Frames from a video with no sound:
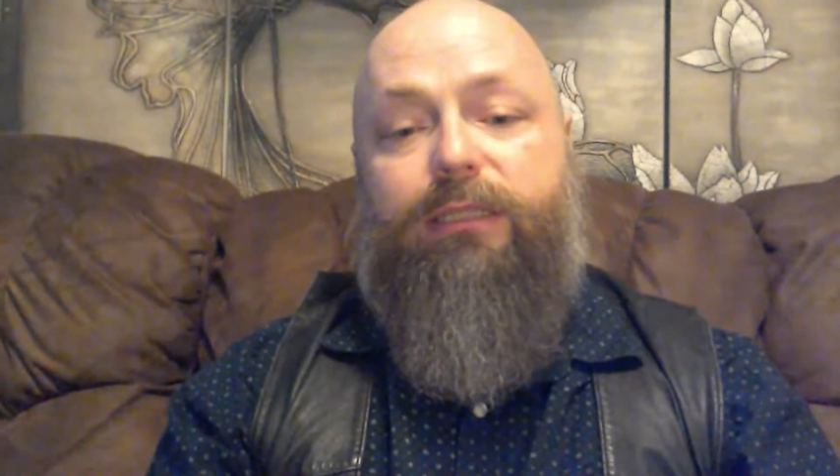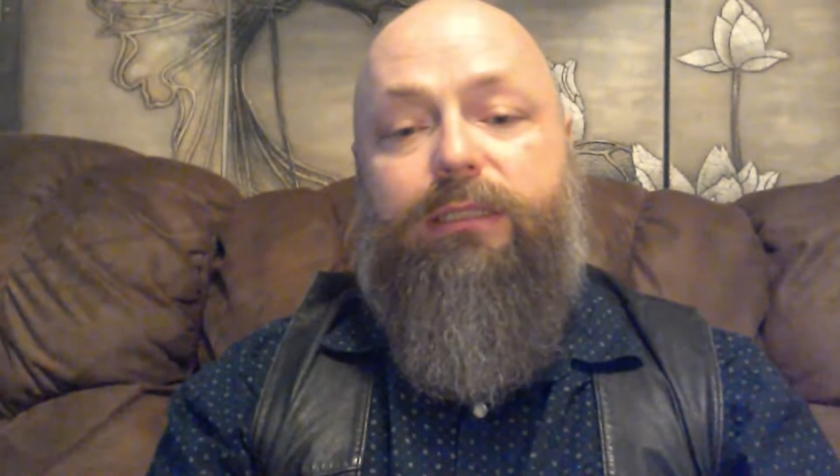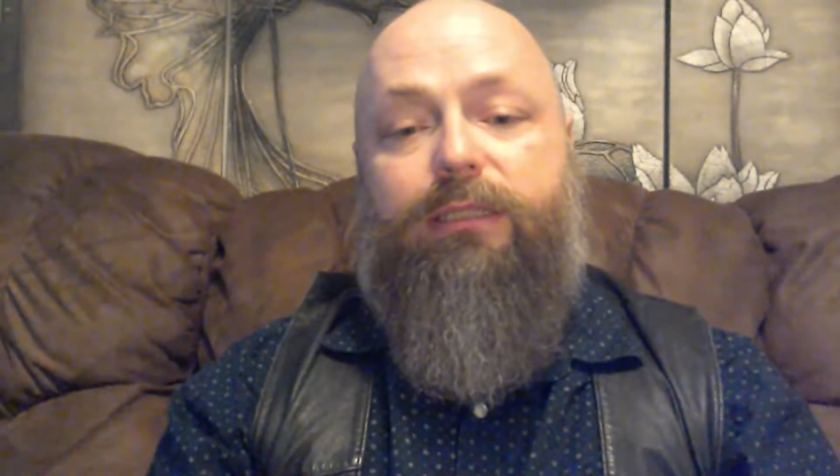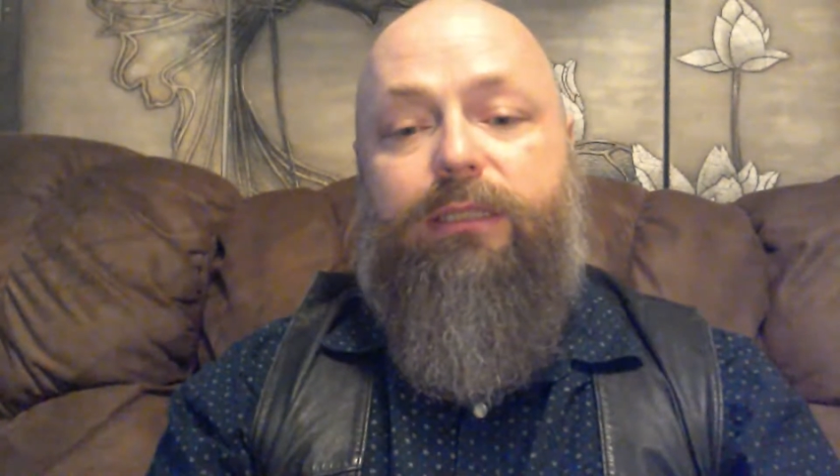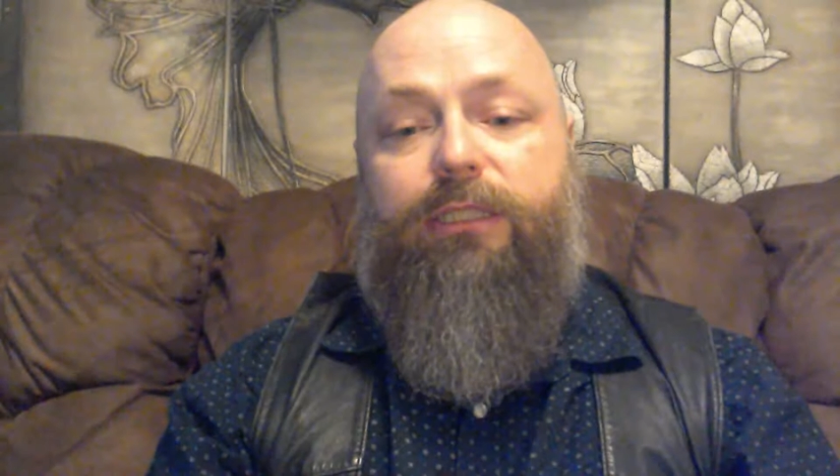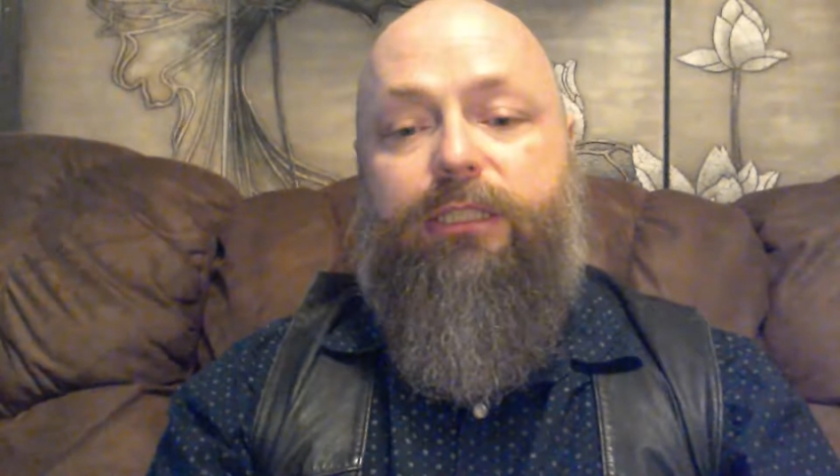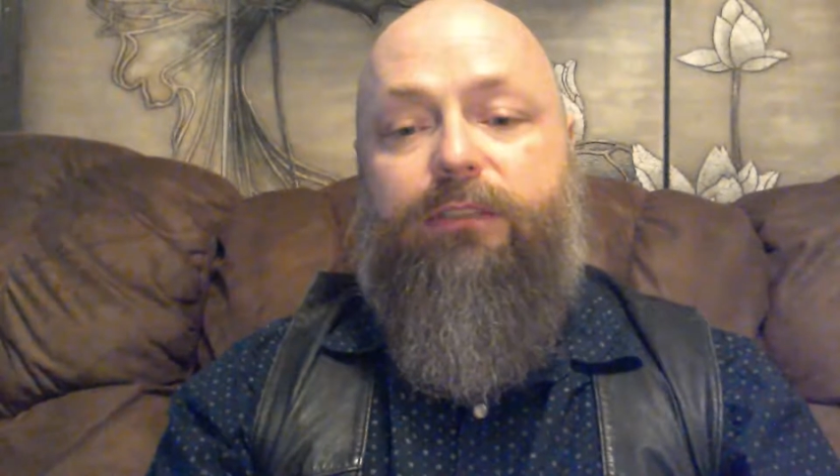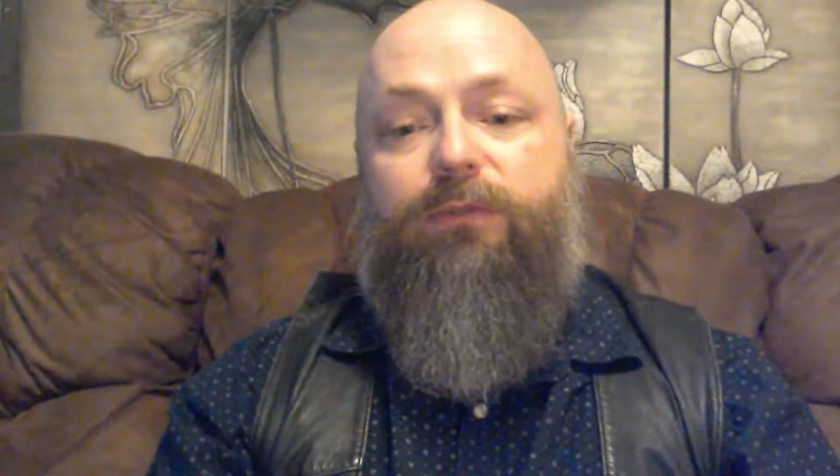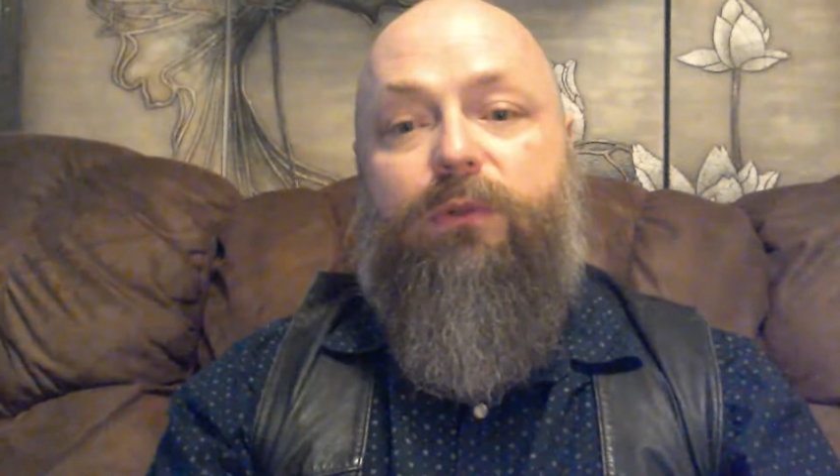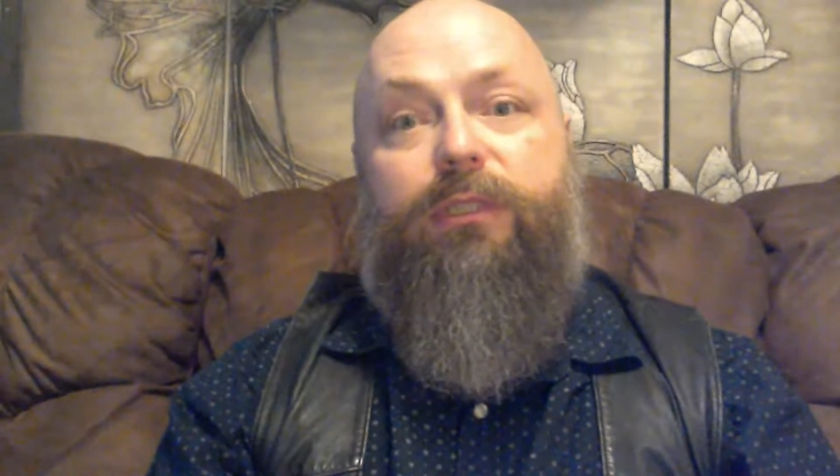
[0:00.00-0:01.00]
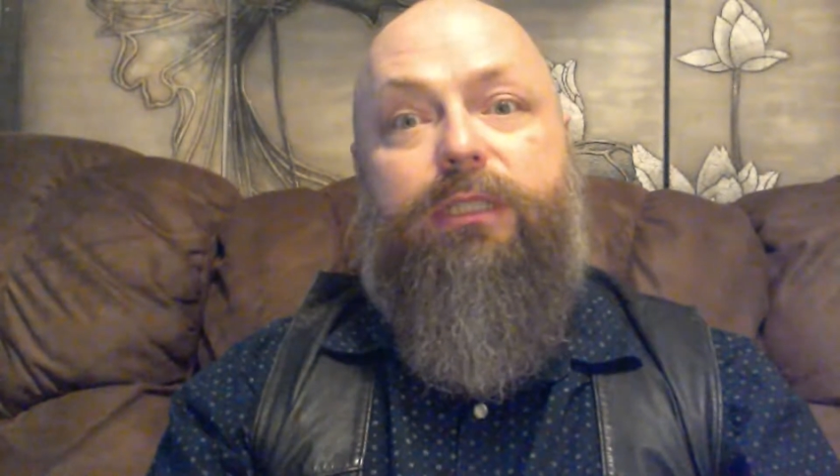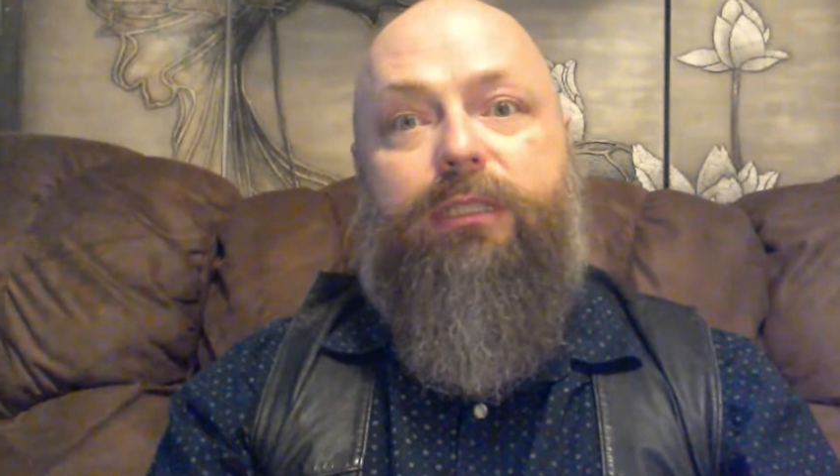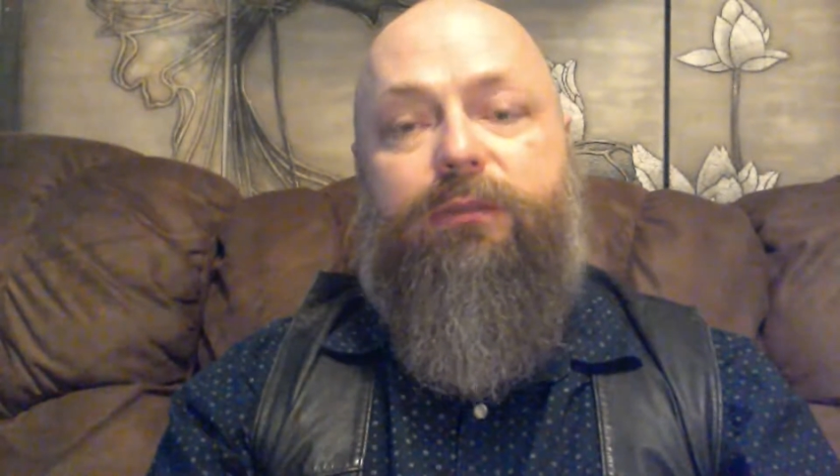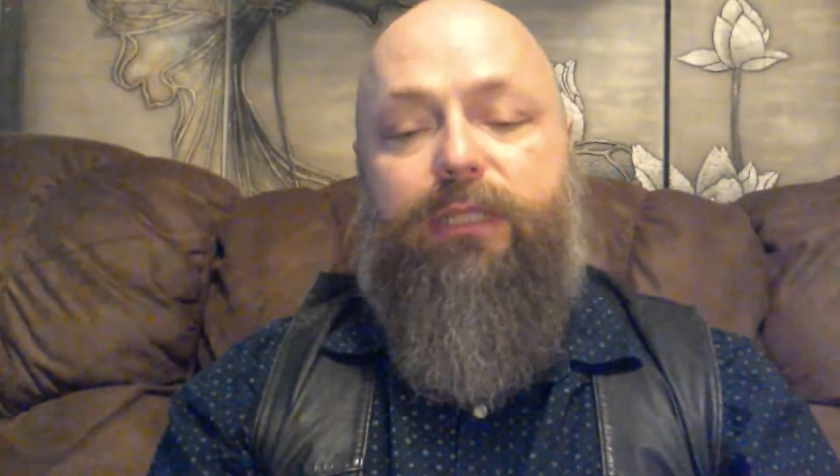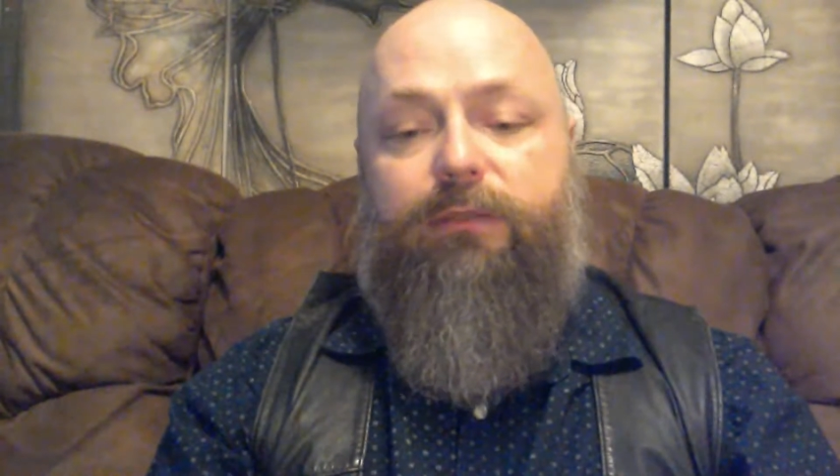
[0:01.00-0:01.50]
and she is forced into a
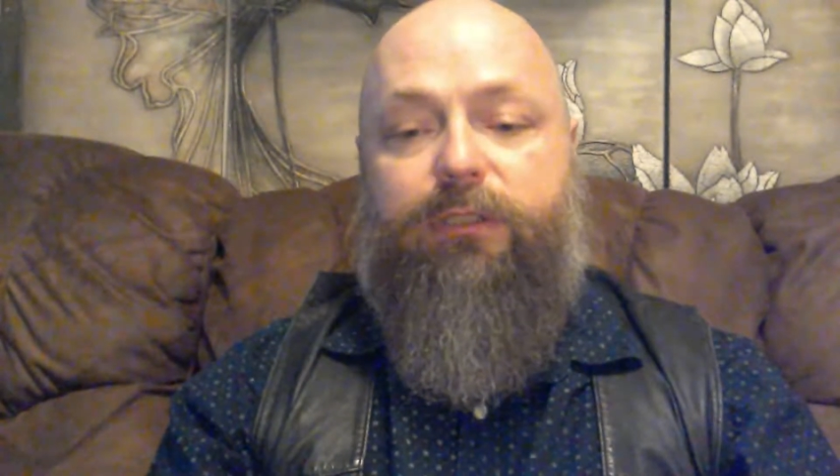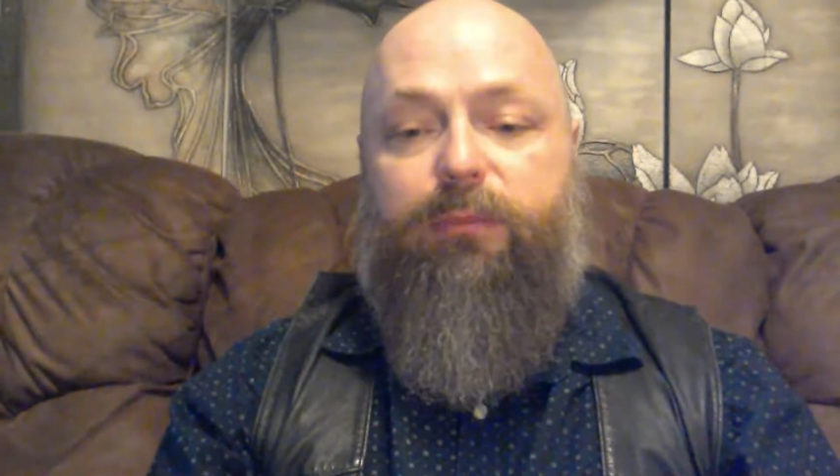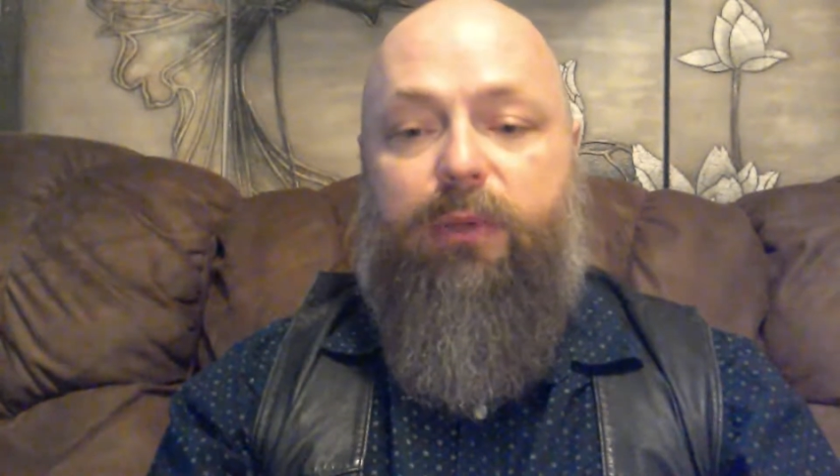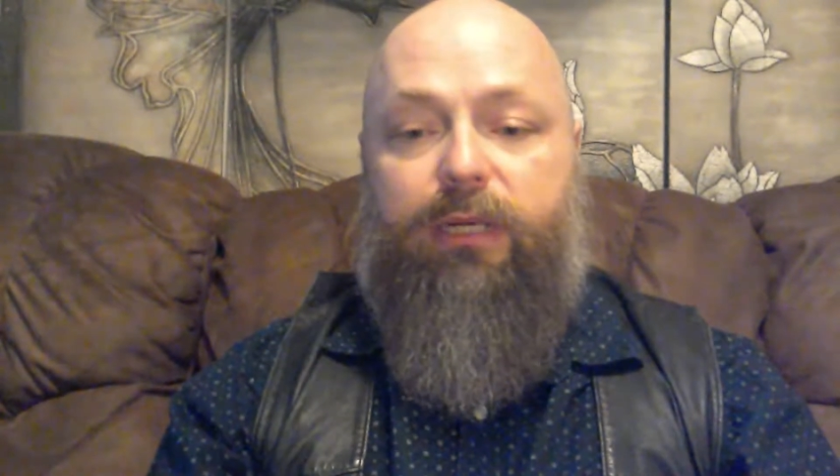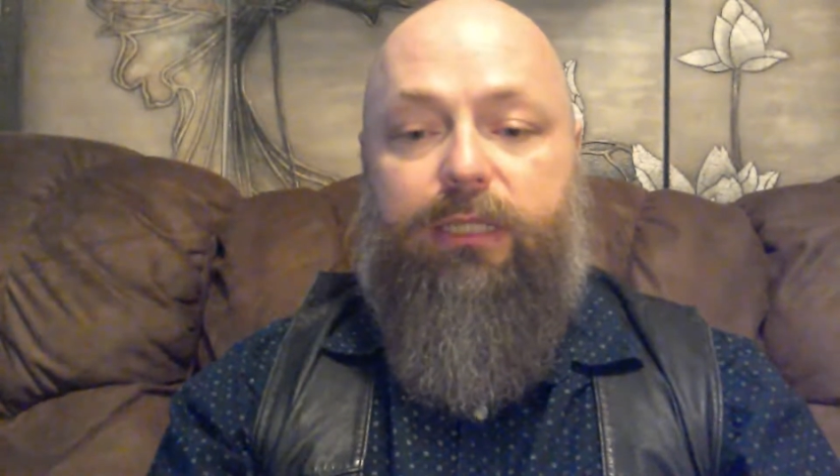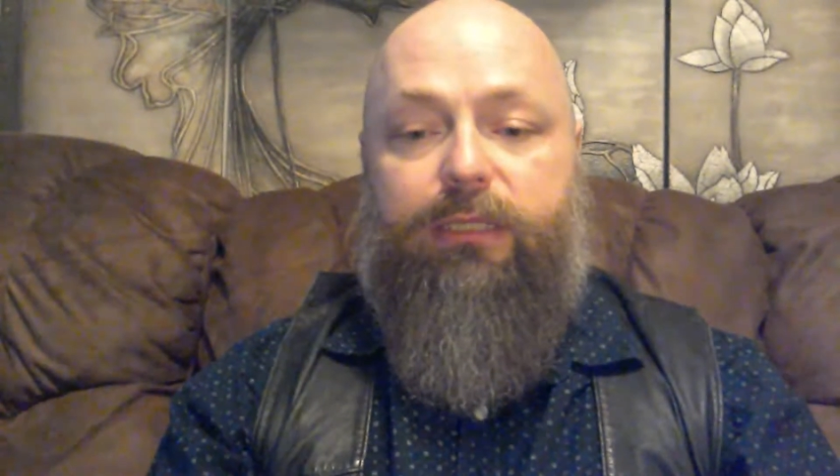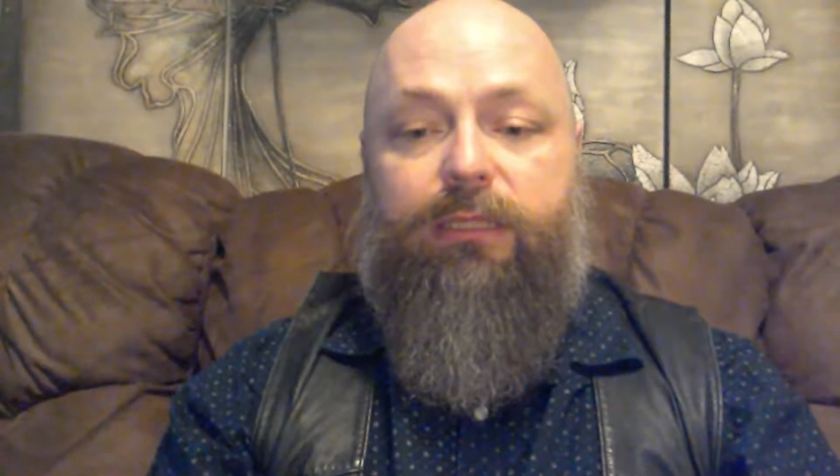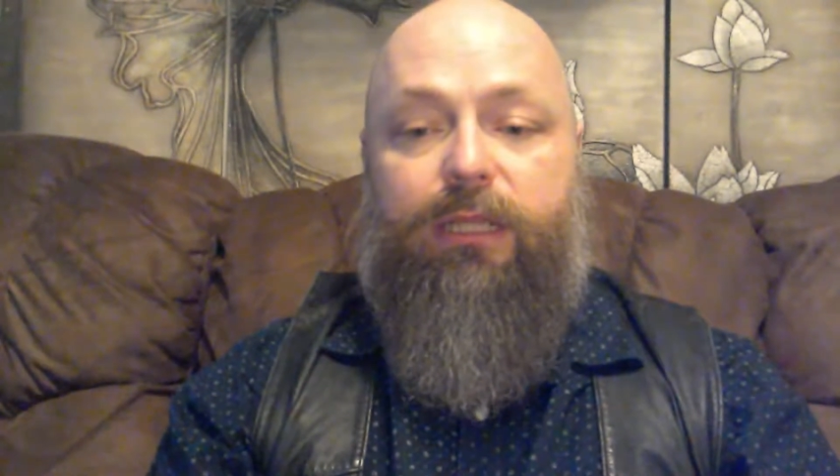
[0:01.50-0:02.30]
devil's bargain